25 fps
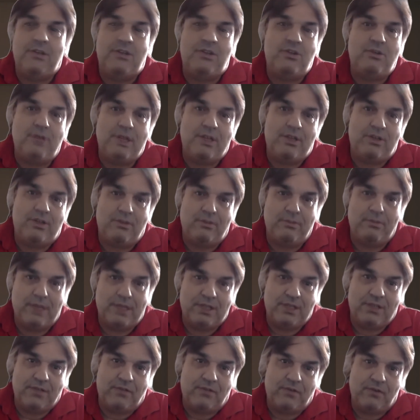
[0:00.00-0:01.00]
Do you need to
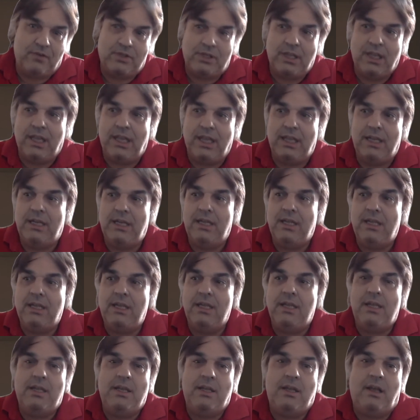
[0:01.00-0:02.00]
administer first aid?
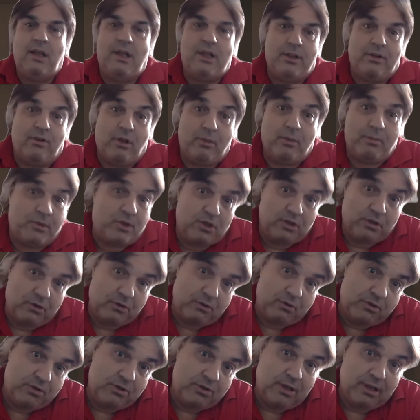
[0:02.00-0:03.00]
Are there
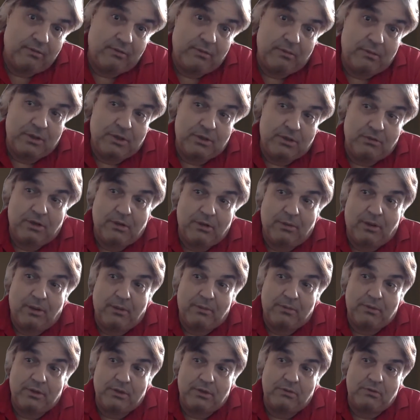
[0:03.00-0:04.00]
obstacles, like we've been talking about
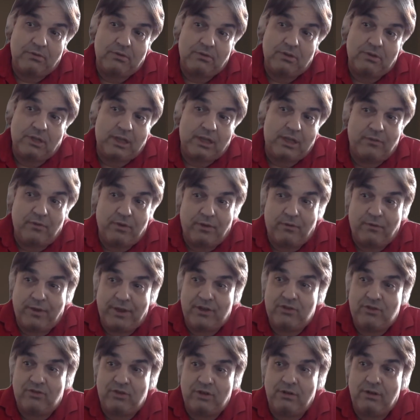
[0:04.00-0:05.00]
obstacles, like if you're in a
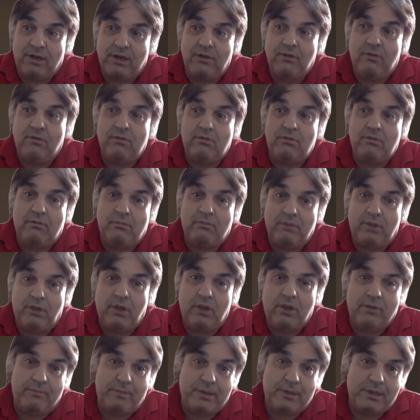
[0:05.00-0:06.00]
factory unit or
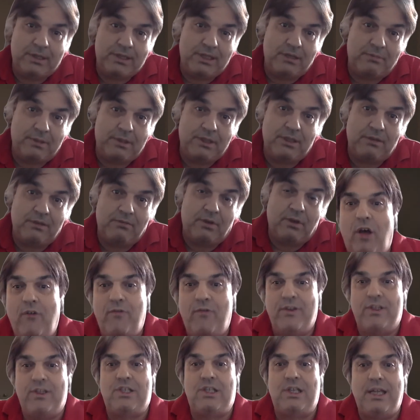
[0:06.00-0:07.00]
on a busy road?
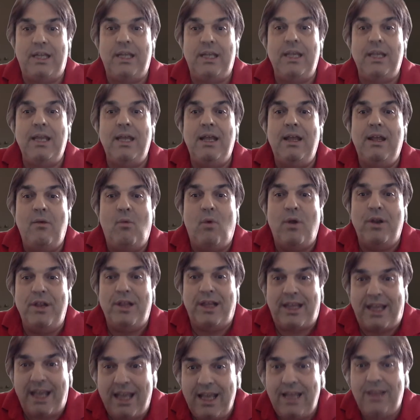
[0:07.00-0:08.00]
Obviously, one of the
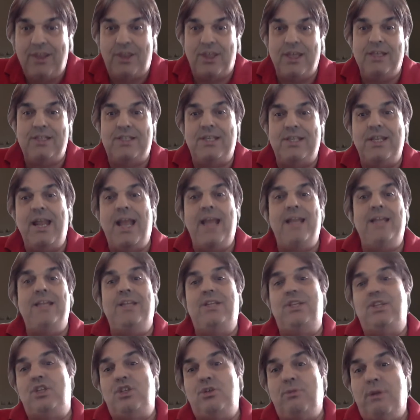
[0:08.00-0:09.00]
key things in any
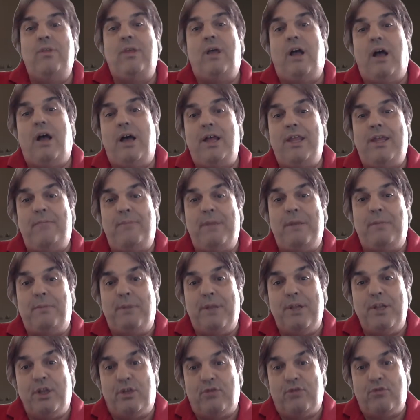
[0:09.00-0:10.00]
situation, are there
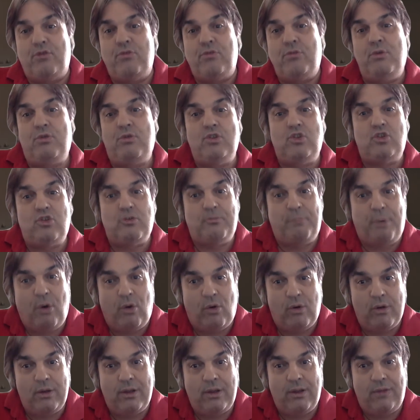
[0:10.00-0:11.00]
people in the group who can
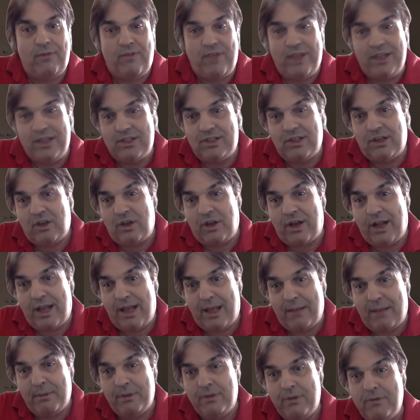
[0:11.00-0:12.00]
support the things that have got
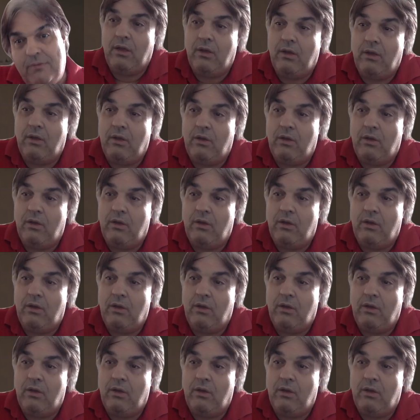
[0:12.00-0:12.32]
to happen?